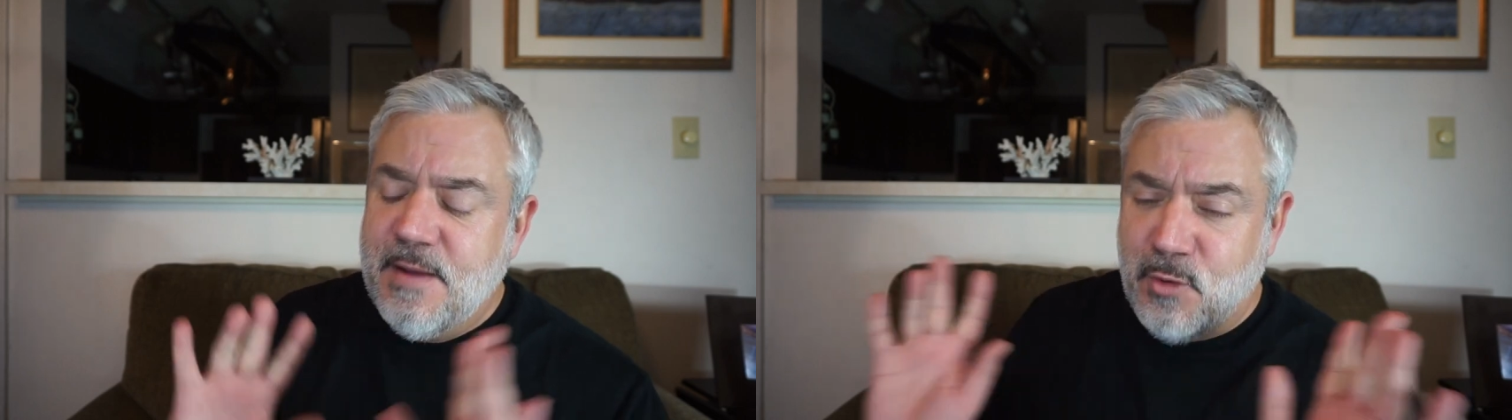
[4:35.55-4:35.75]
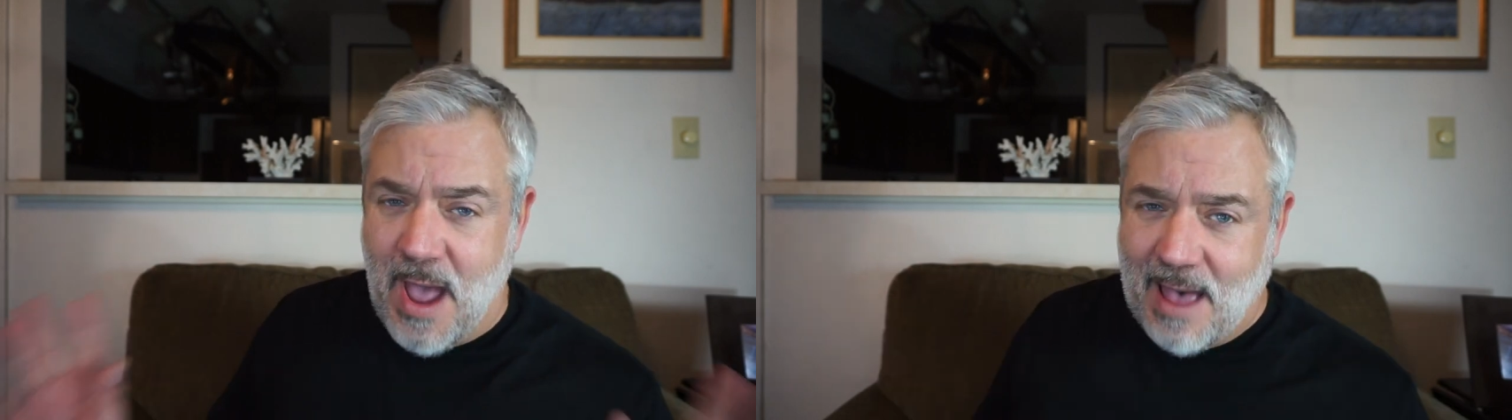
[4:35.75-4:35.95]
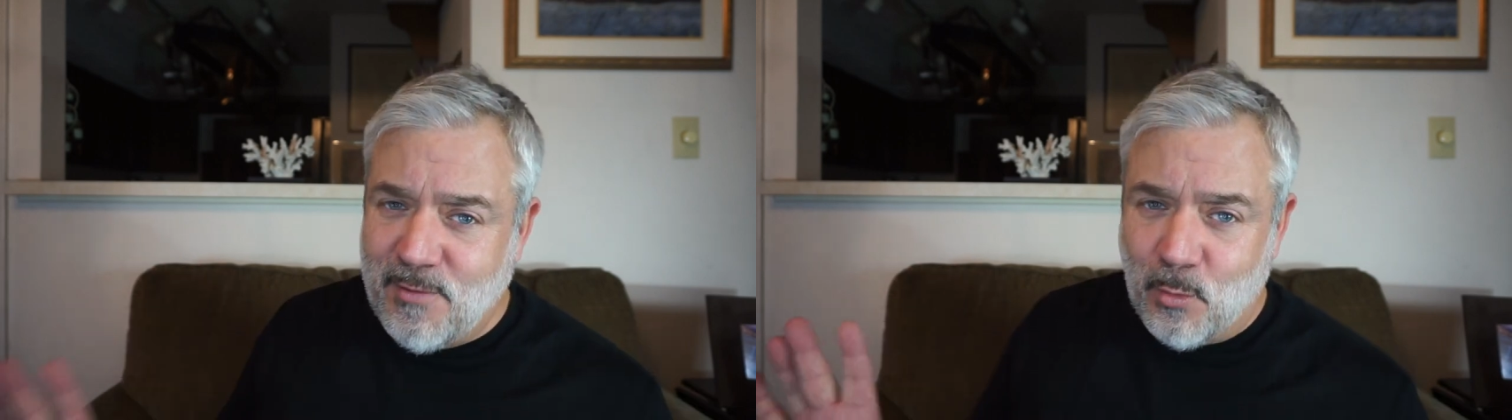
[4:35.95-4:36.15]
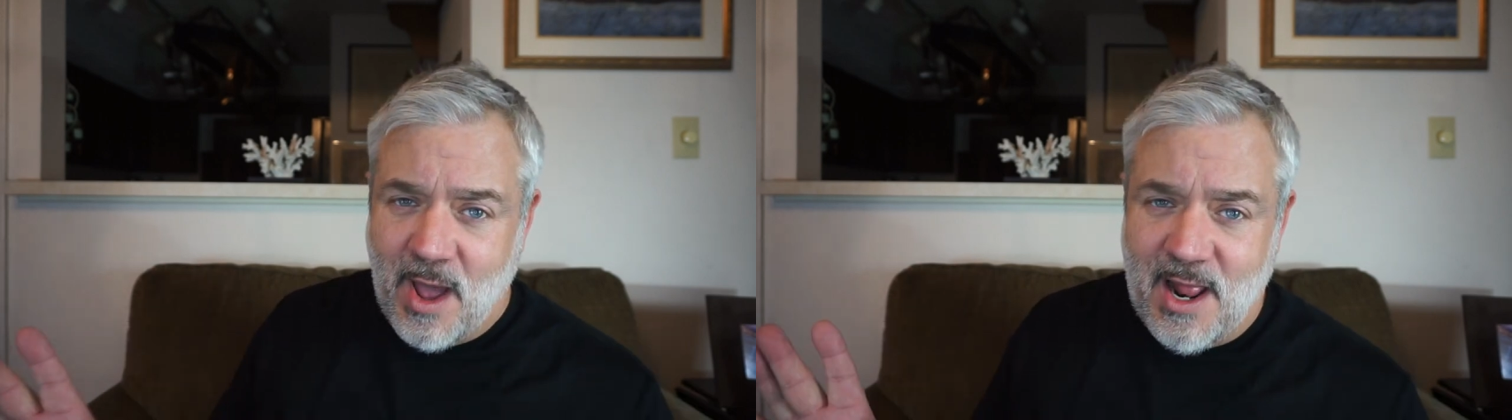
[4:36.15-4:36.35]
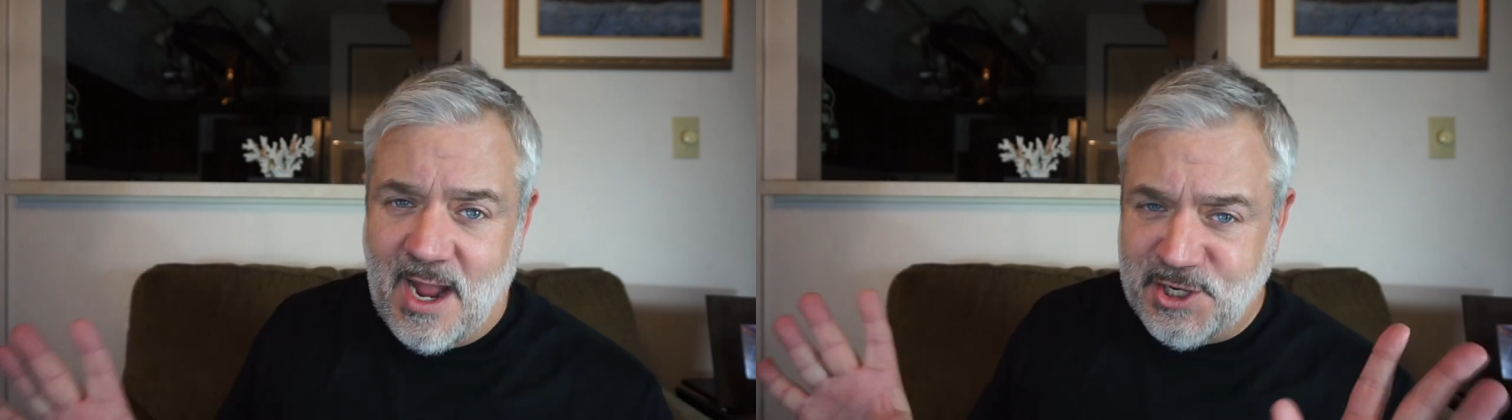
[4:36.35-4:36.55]
If you haven't
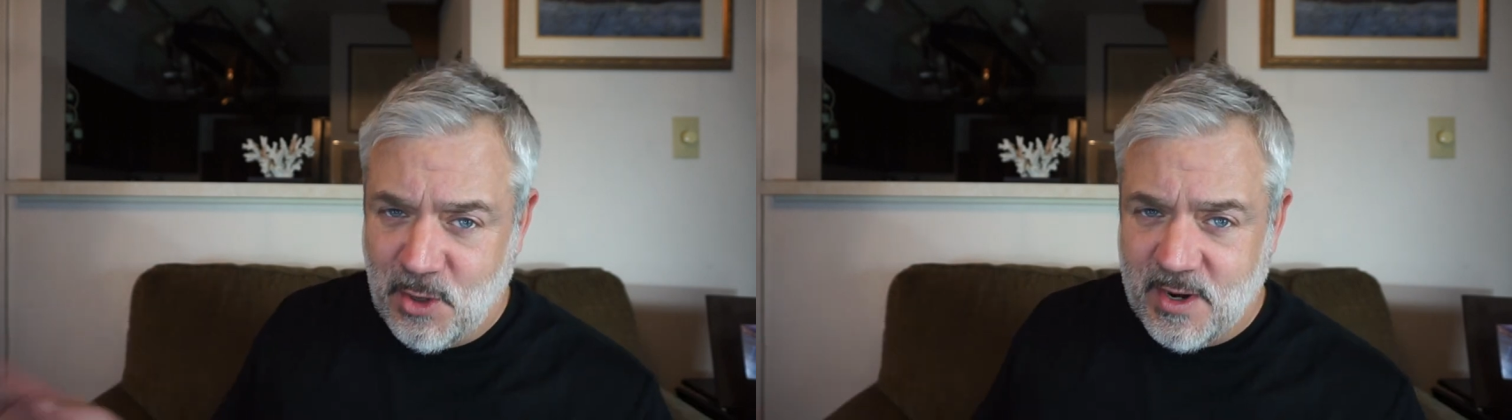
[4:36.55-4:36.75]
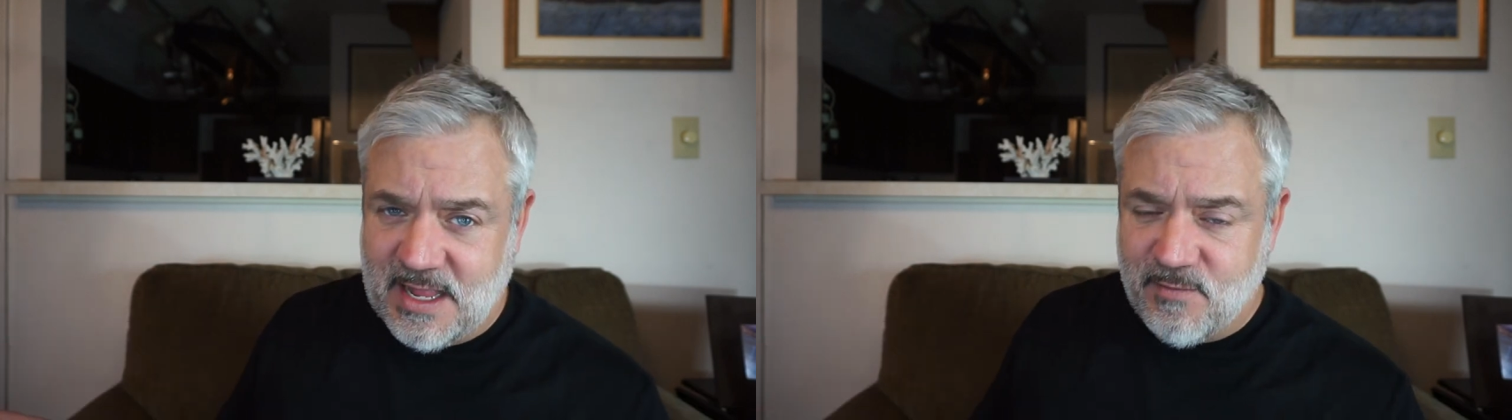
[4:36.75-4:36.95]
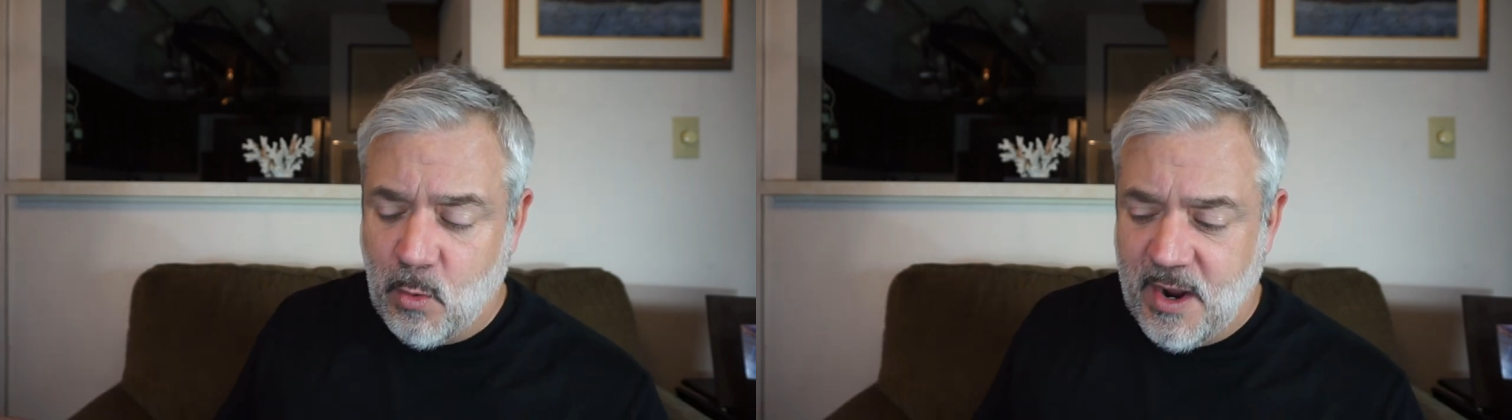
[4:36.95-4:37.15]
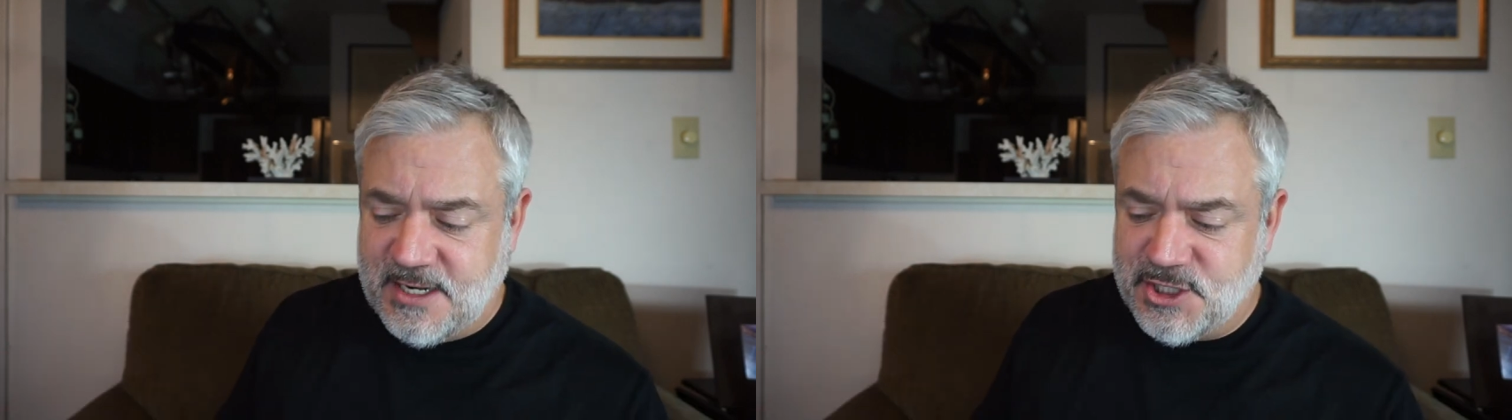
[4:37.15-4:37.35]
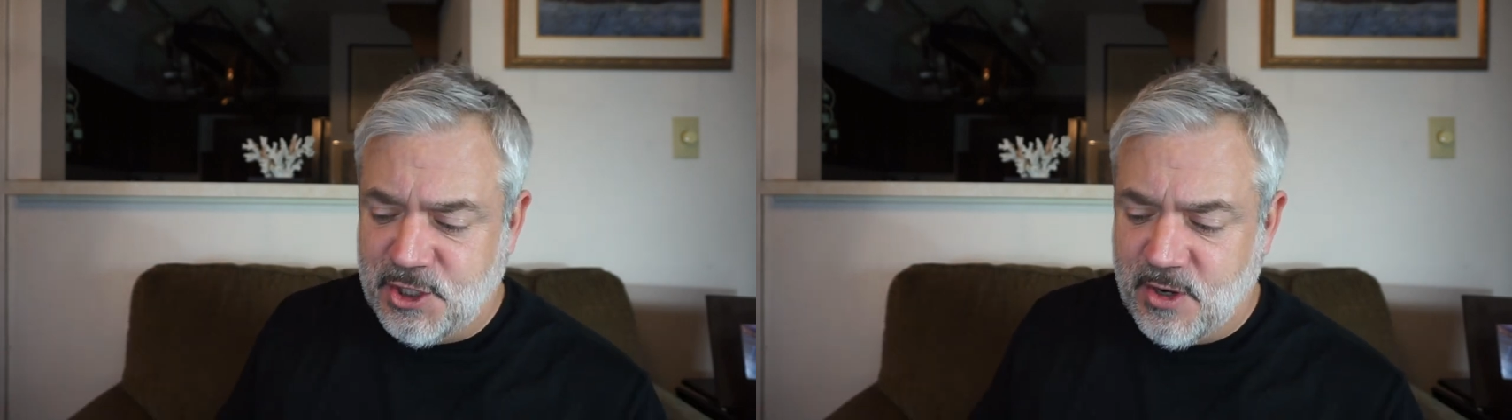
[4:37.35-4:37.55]
read it, I don't want to give it away
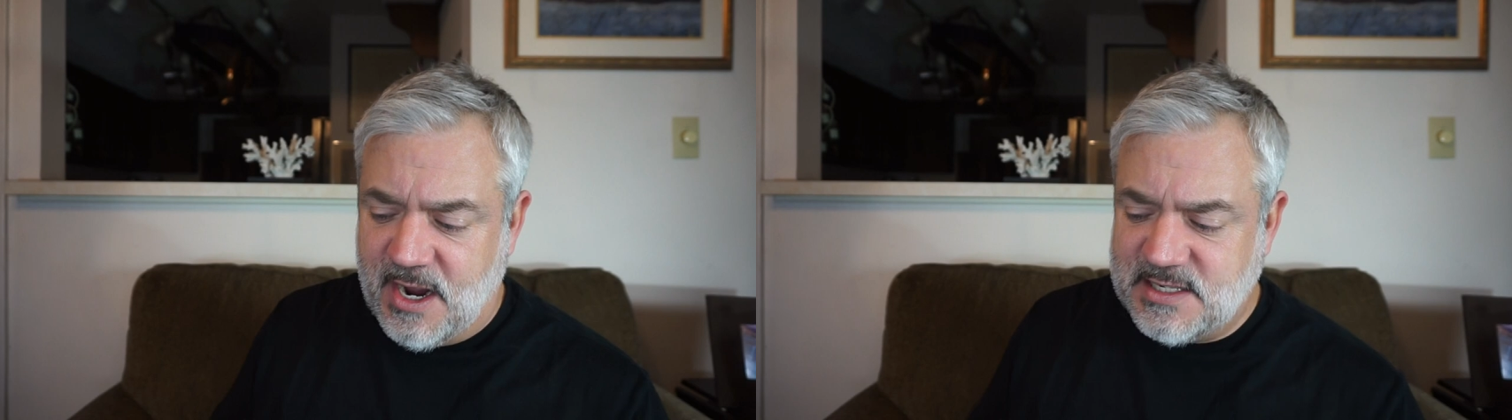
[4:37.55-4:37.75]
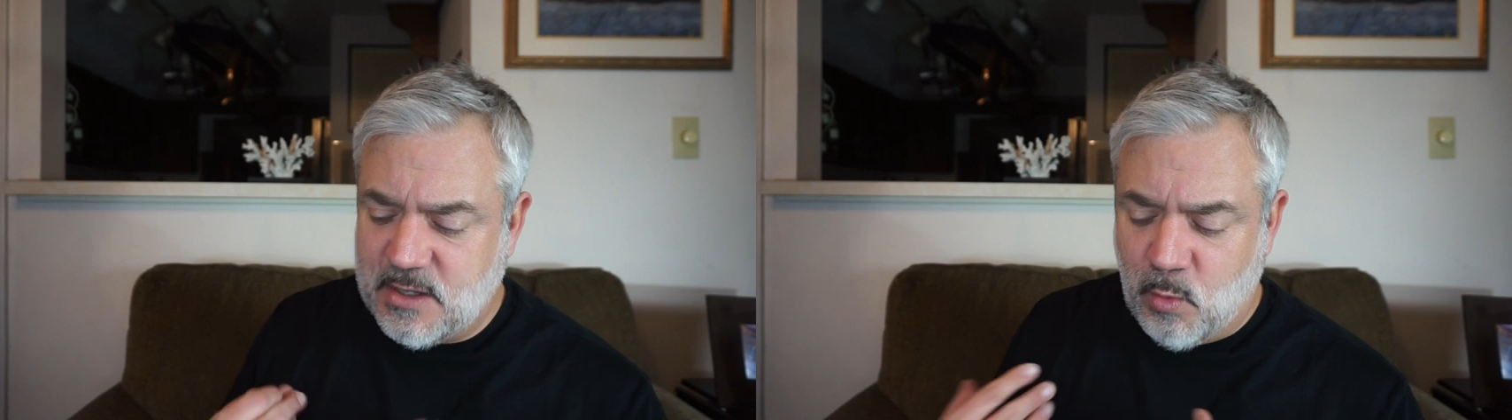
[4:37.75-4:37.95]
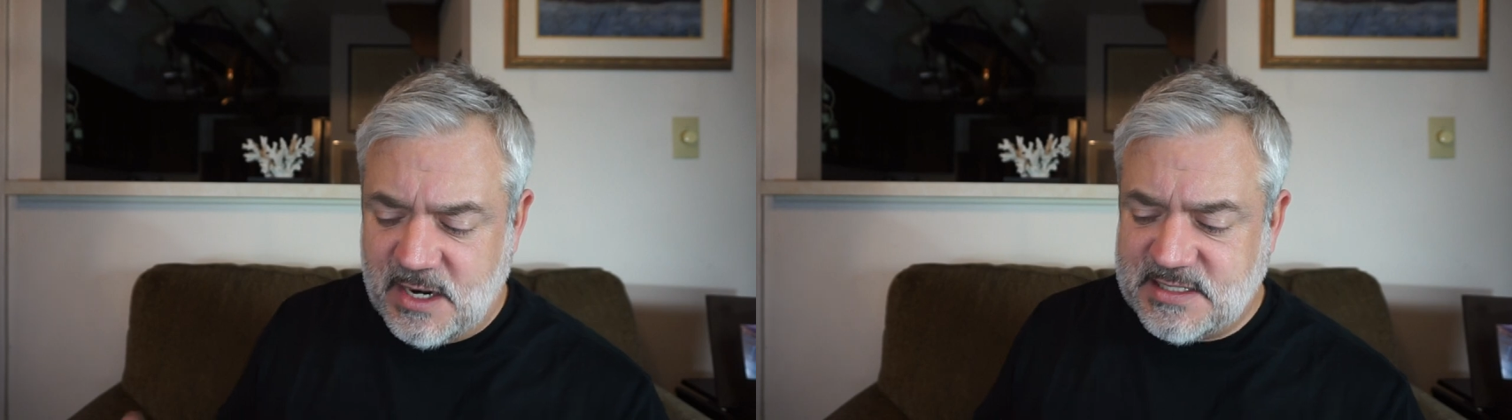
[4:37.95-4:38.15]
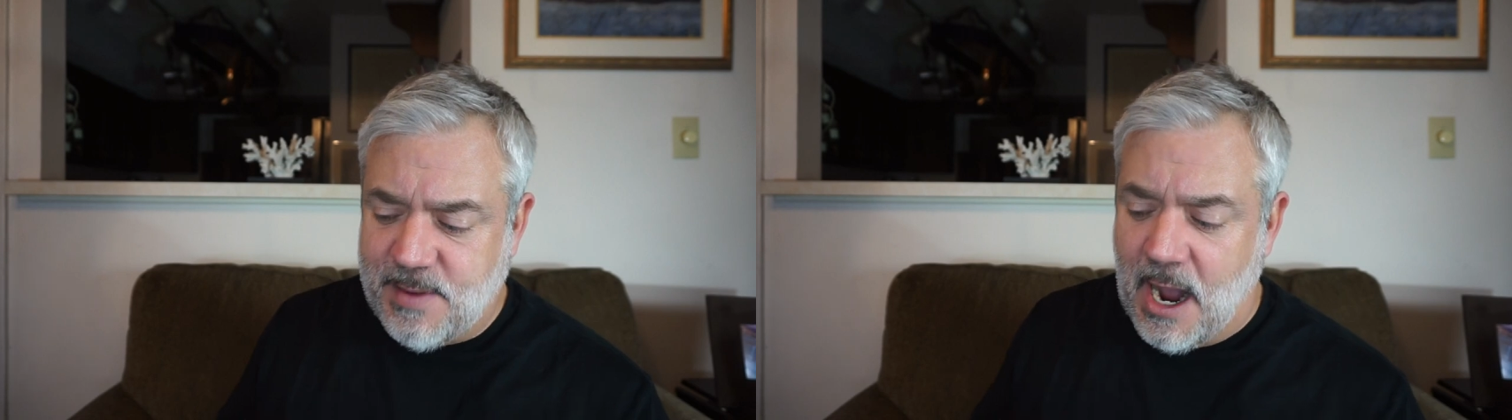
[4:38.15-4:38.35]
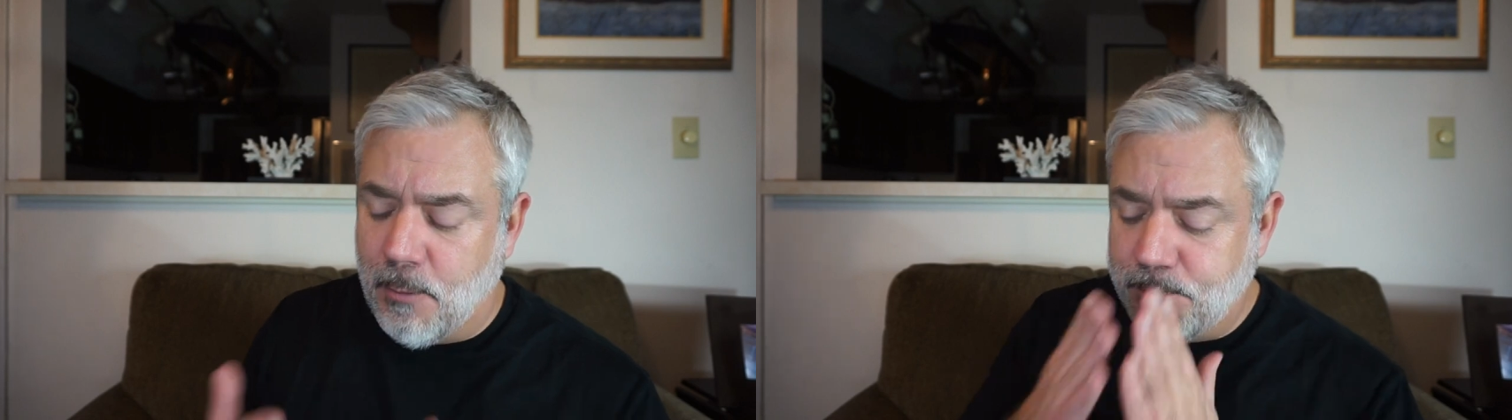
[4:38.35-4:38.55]
to you guys of what it's
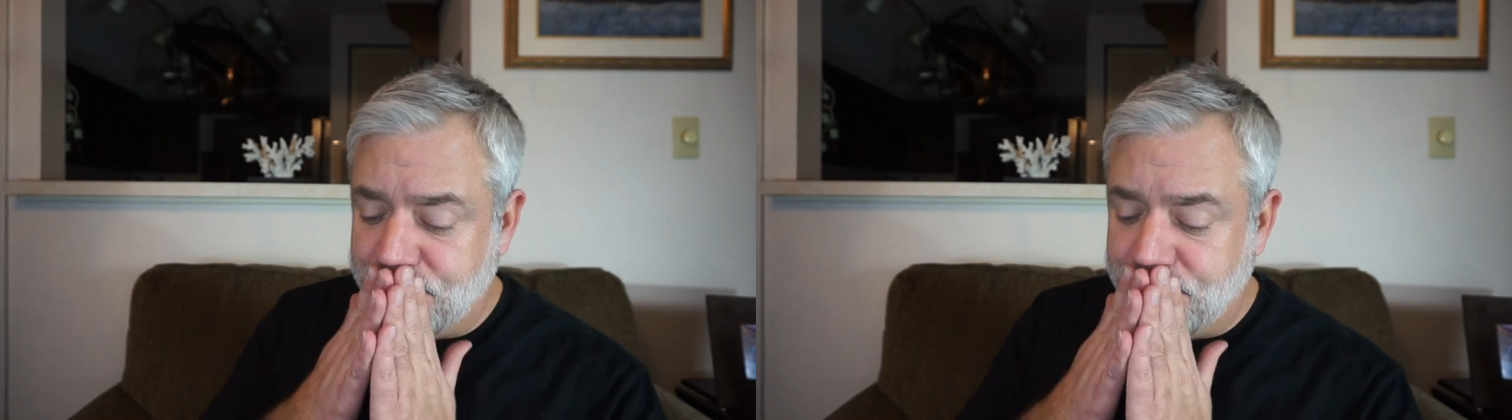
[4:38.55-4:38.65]
about.